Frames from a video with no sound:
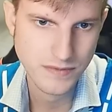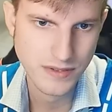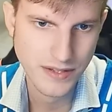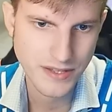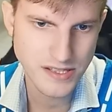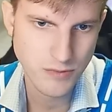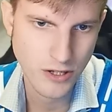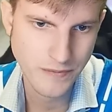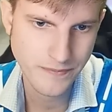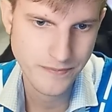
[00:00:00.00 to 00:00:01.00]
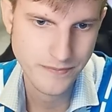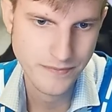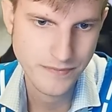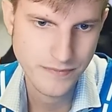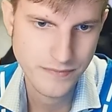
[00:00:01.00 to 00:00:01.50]
this one,
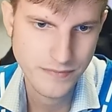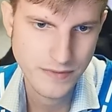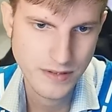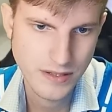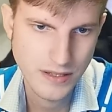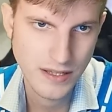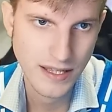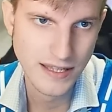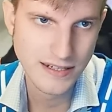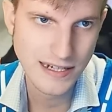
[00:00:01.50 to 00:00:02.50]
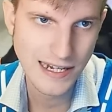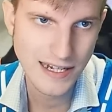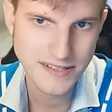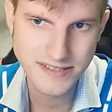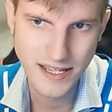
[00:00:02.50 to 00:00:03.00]
it clearly
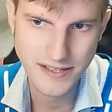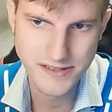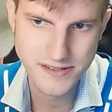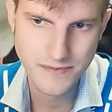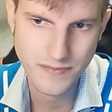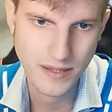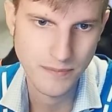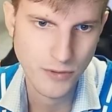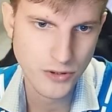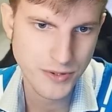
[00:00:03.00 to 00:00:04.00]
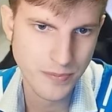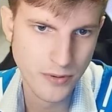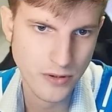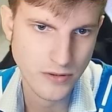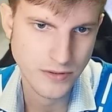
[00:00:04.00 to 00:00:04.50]
states in
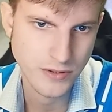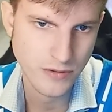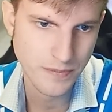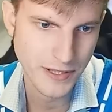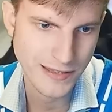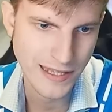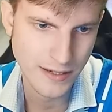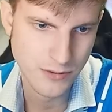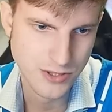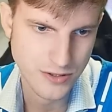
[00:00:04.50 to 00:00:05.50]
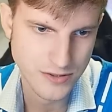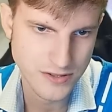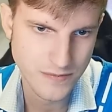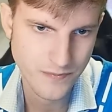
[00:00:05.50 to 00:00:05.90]
multiple European languages,